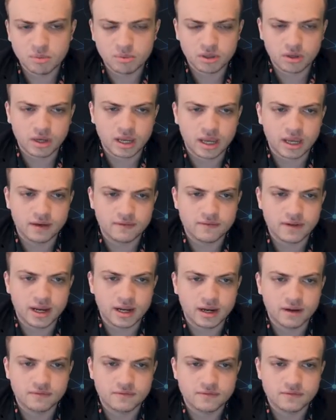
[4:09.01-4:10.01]
but okay, if
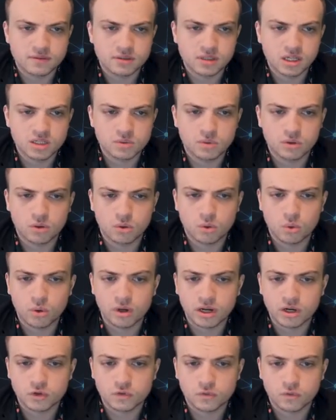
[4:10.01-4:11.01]
knight f6, we go
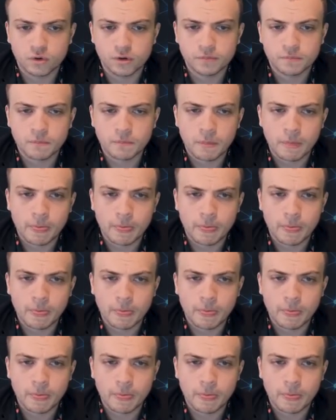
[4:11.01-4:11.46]
queen h4,